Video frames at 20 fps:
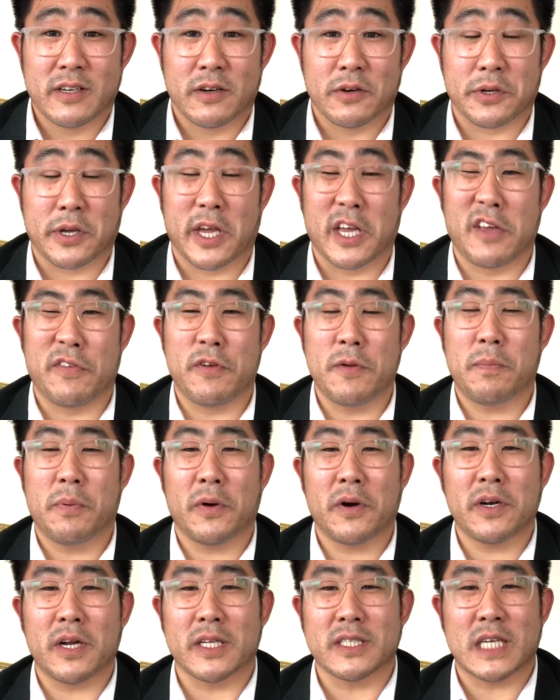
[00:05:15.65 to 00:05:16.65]
Okay, if you put
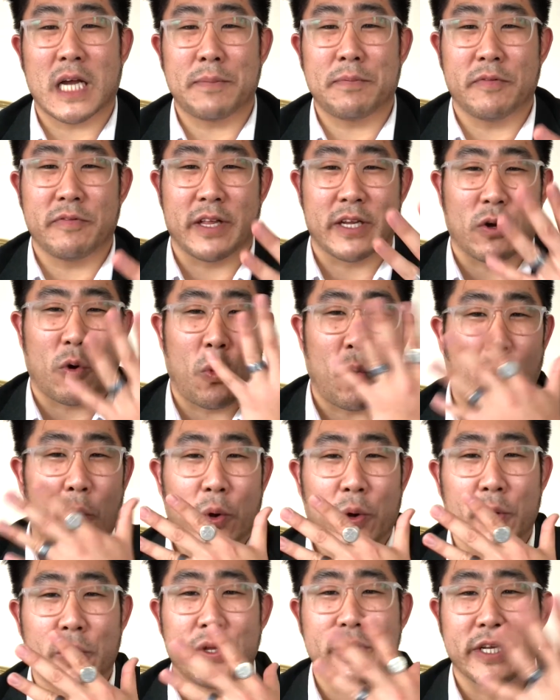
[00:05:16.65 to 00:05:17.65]
it on top of like
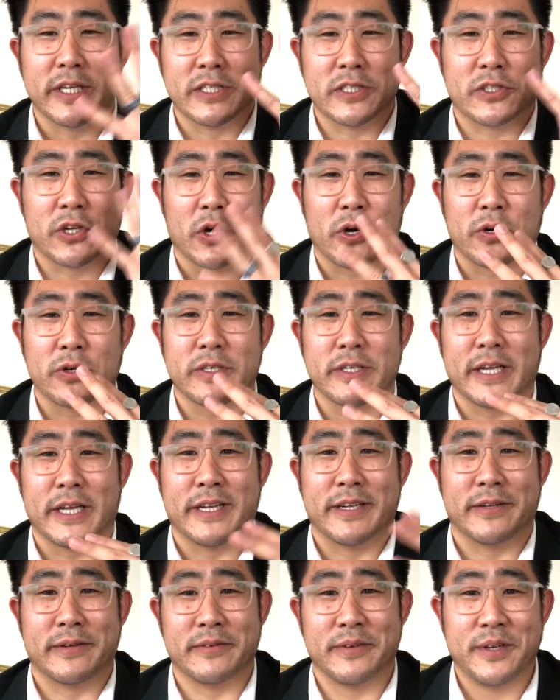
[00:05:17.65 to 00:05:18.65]
oil and dirt
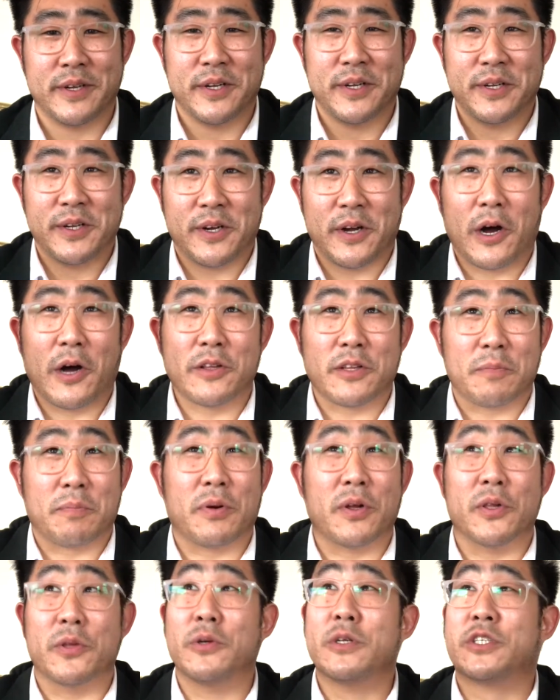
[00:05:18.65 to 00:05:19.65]
and all the
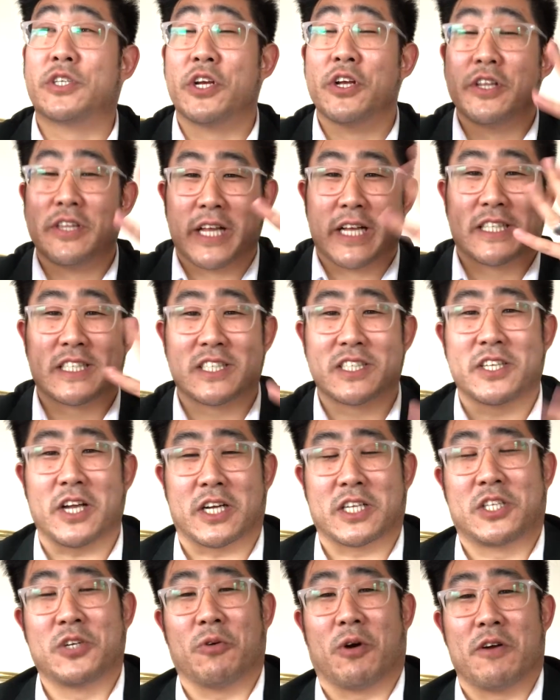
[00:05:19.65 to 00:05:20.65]
pollution that's
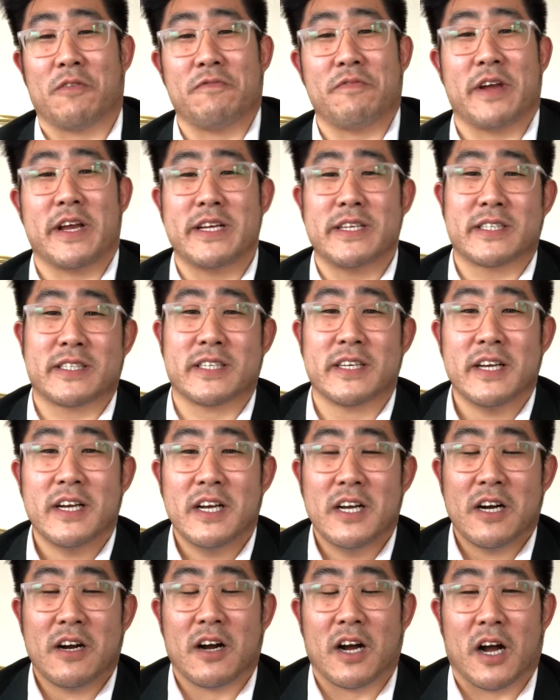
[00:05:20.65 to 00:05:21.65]
stuck to our face,
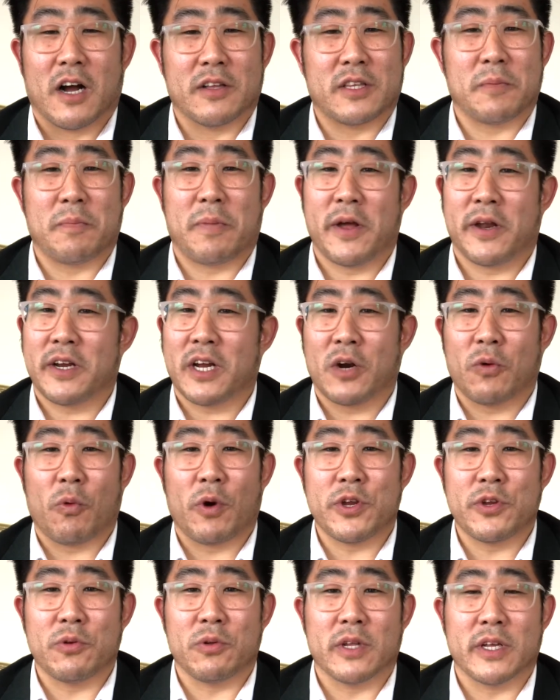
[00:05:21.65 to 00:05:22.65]
depending on where
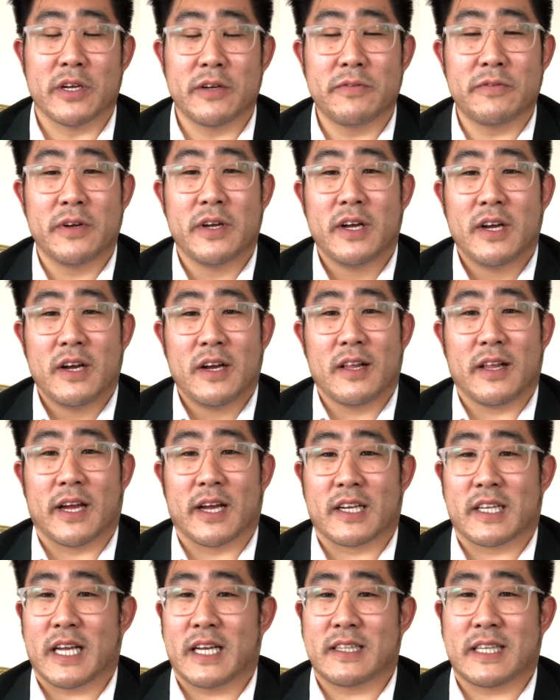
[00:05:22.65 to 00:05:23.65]
you live,
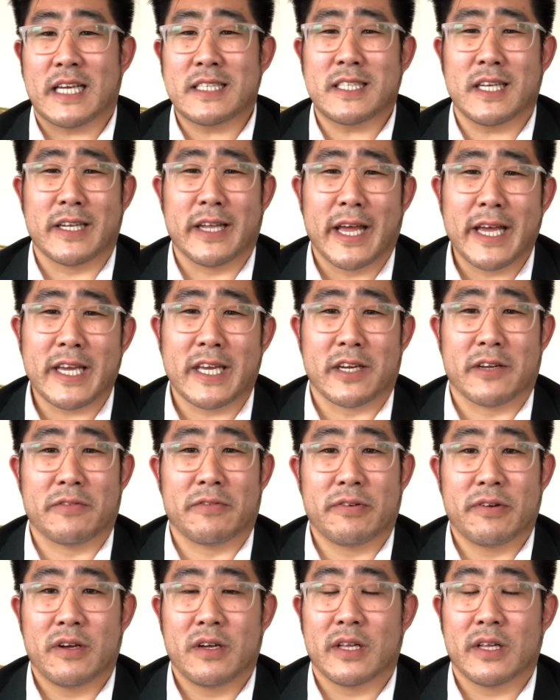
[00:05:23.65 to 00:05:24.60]
like that's a negative.